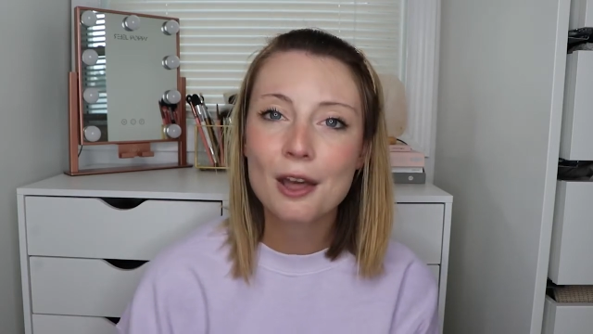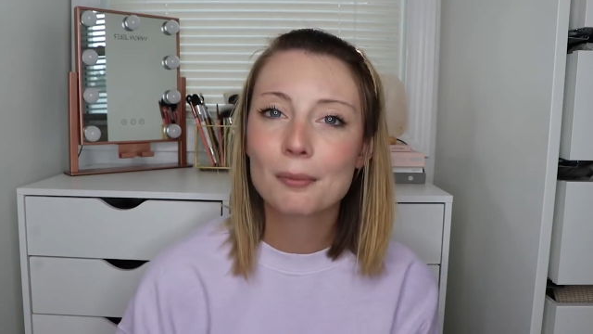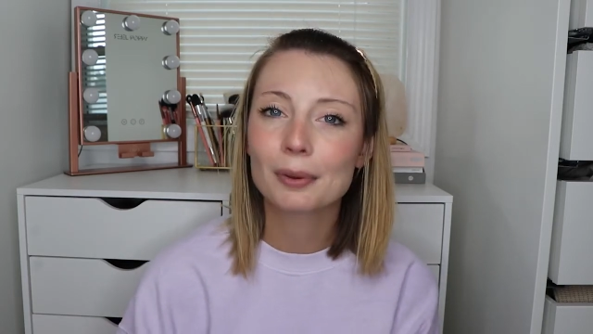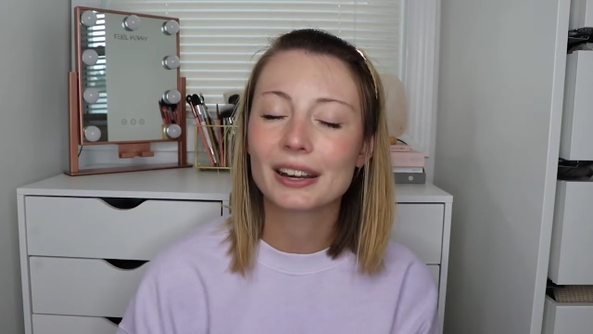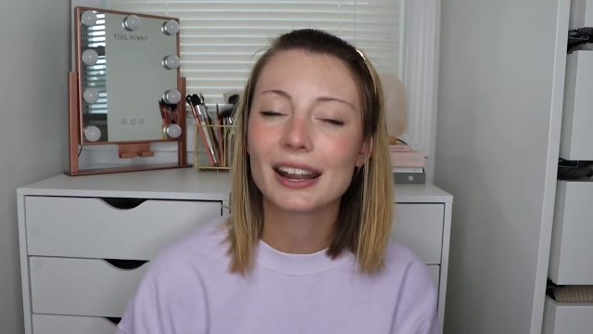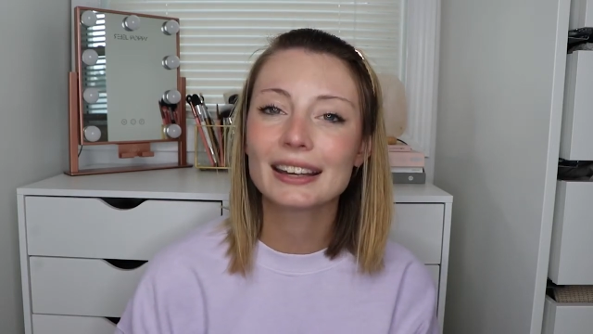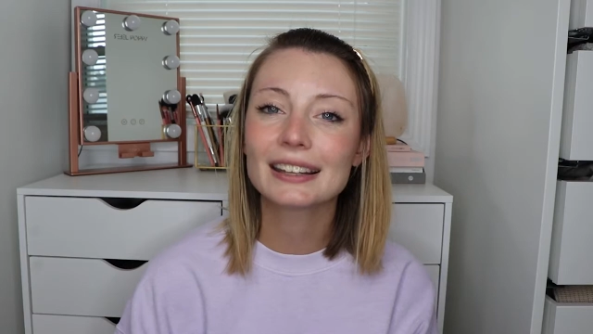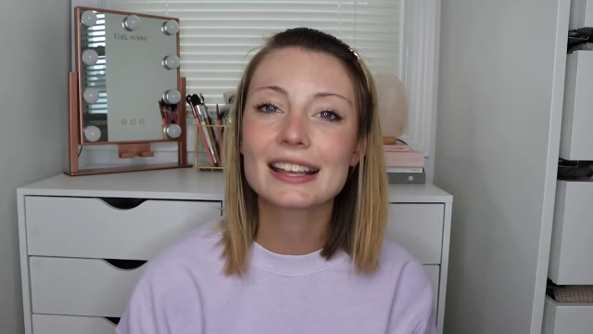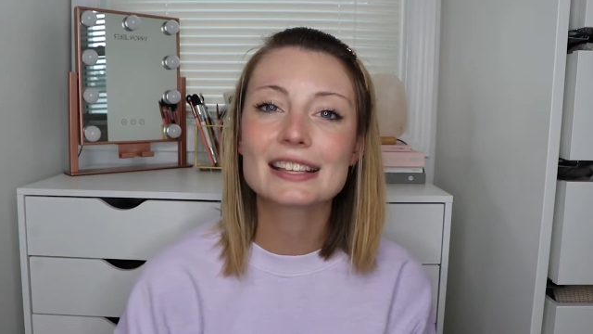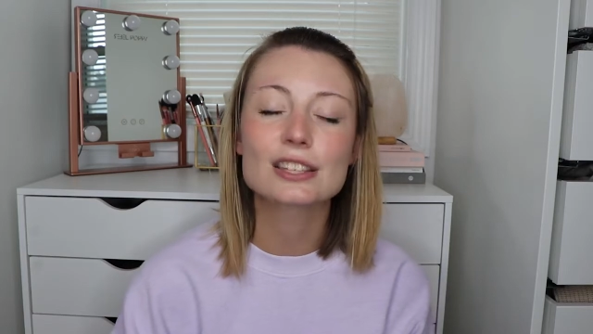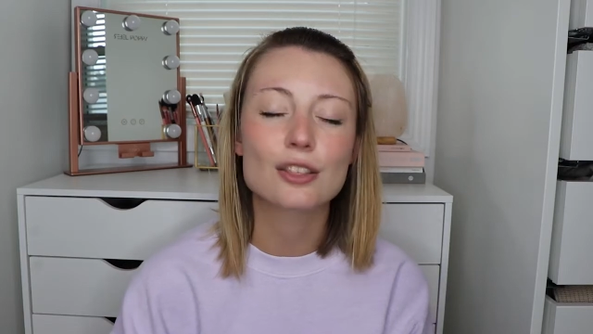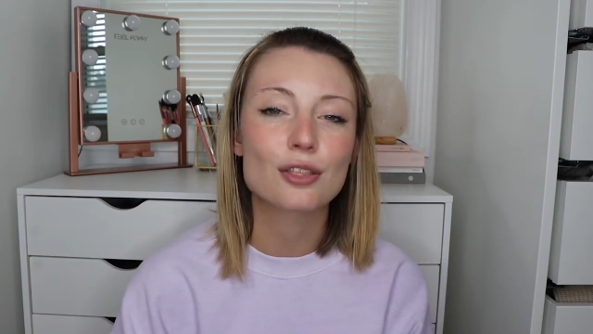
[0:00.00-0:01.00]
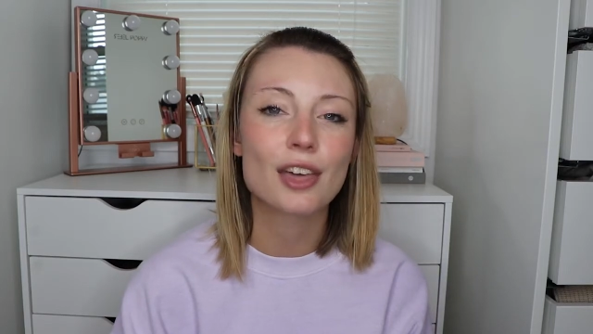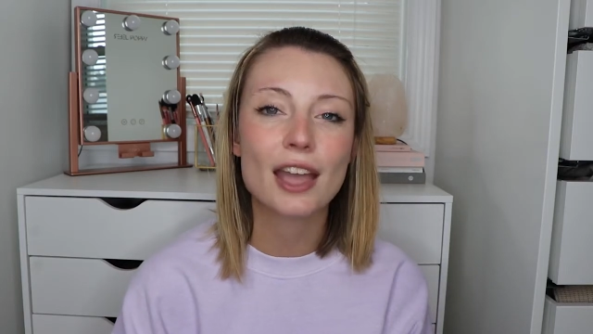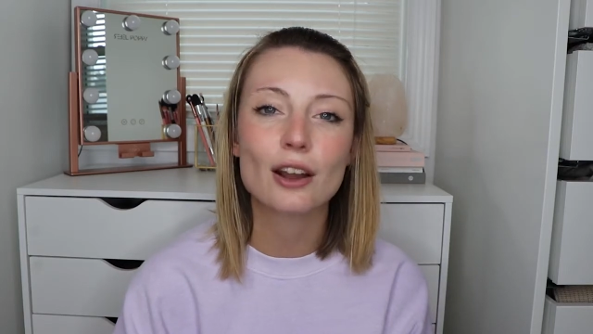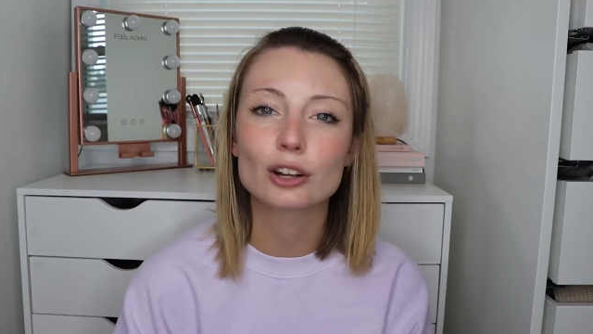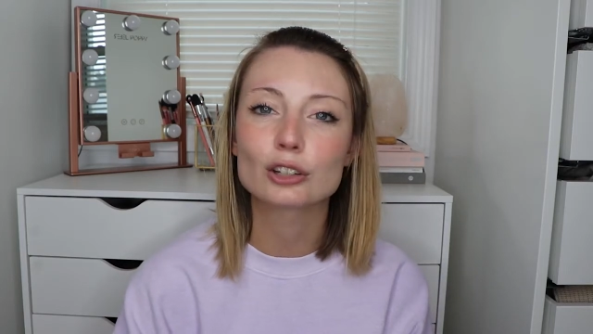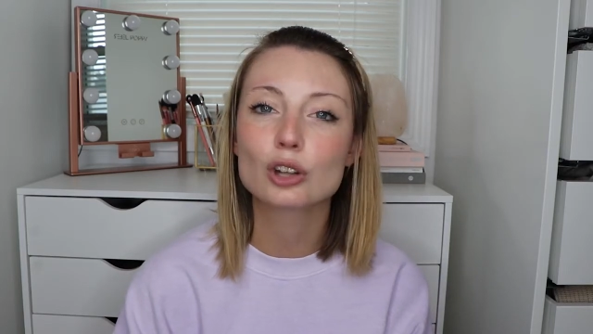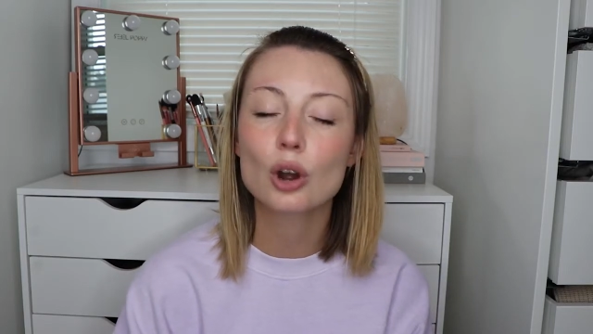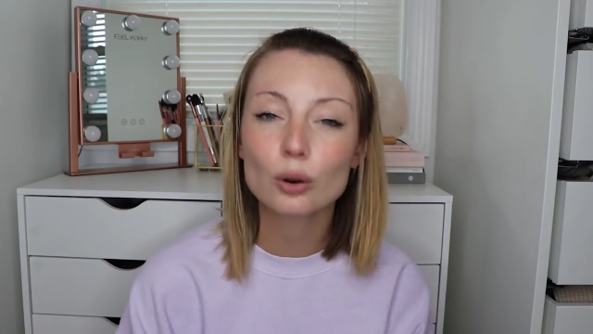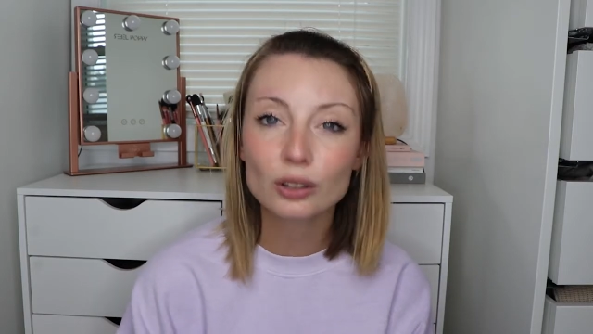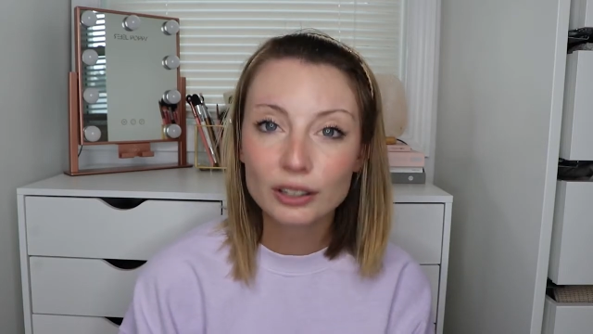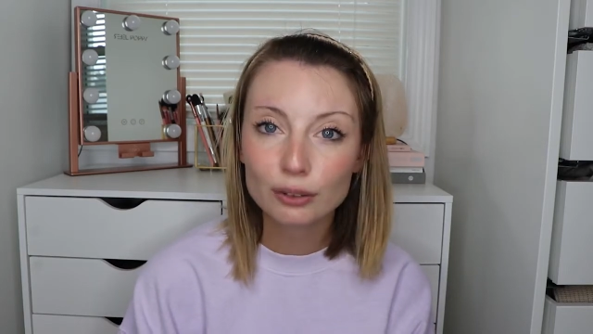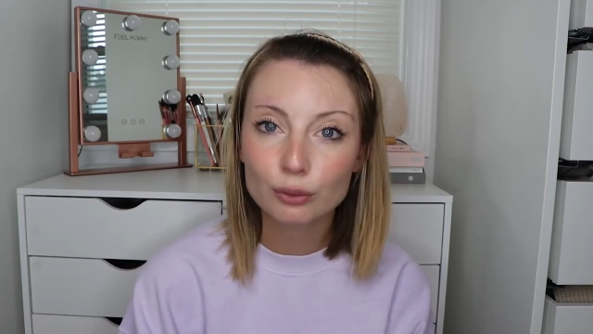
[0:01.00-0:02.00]
But in any case, they are
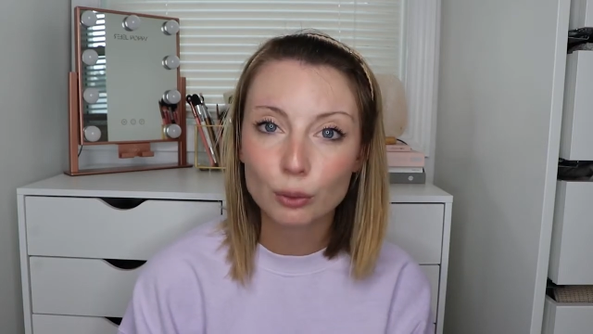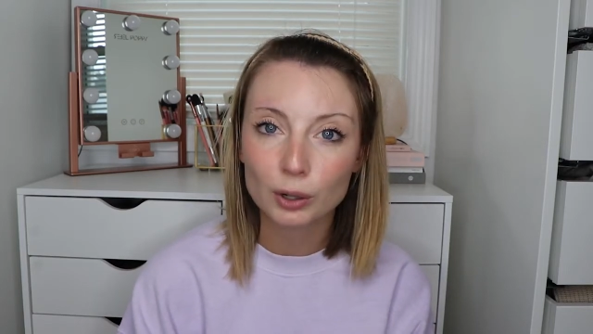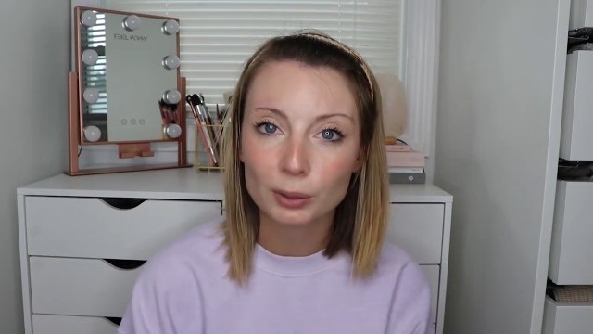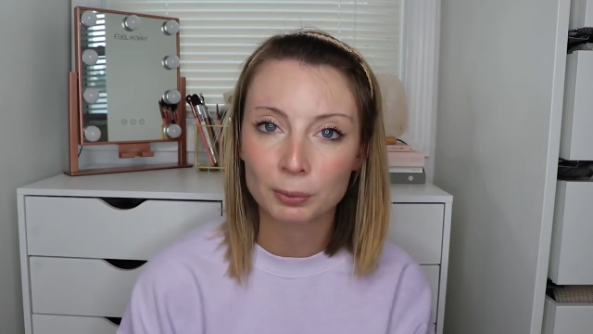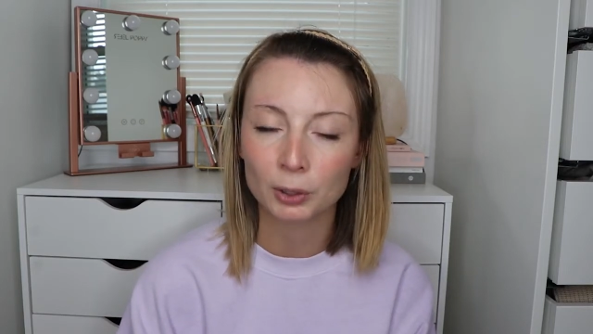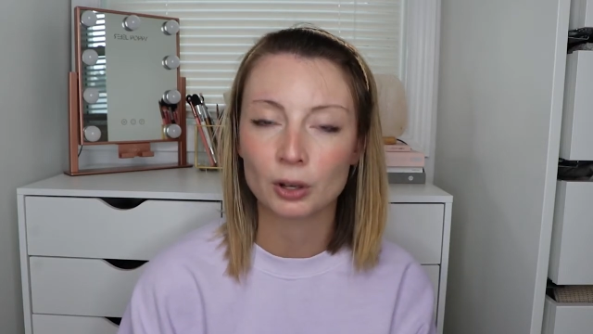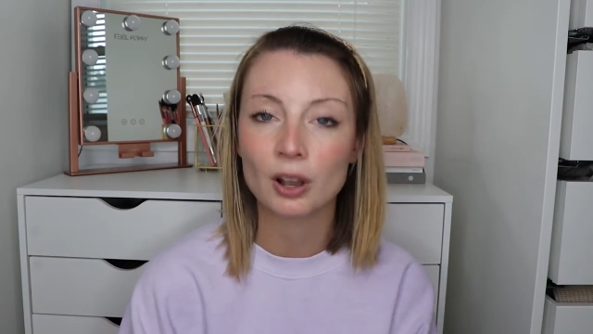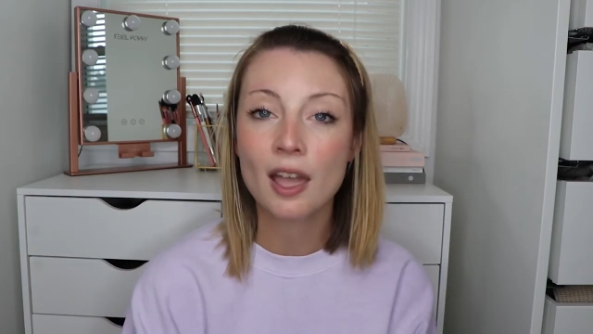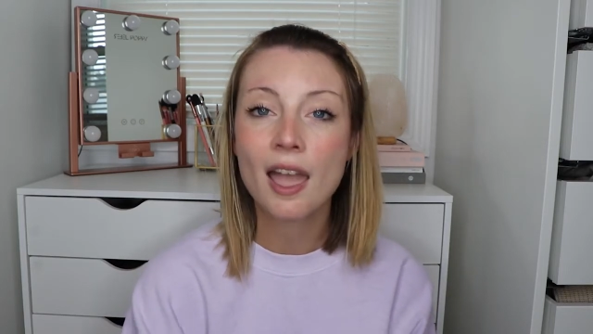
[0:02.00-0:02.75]
totally affordable